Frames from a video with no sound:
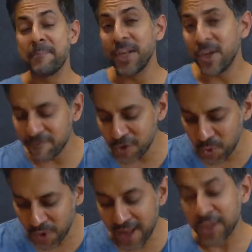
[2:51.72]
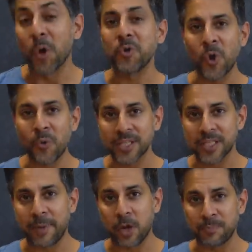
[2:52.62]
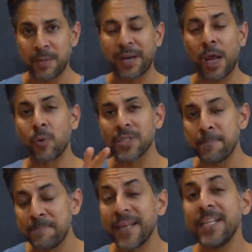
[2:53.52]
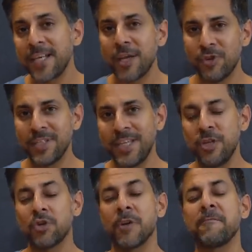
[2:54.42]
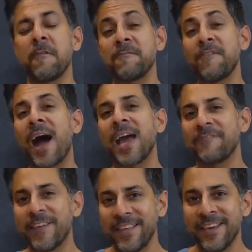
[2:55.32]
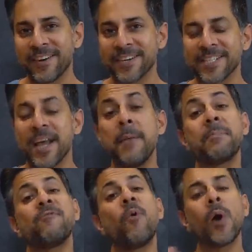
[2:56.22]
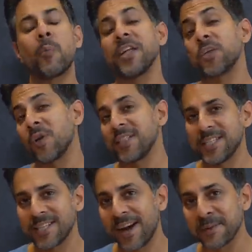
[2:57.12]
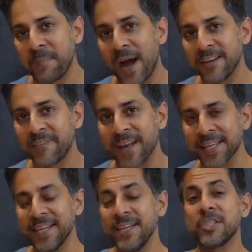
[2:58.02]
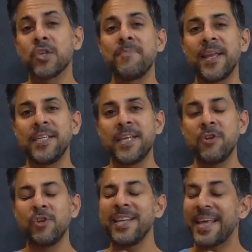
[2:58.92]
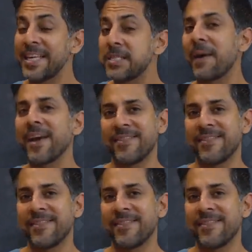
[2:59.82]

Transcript: Many of you don't know this about me, but I was a meditation teacher for five years before I went on to start Mindvalley. So, meditation is my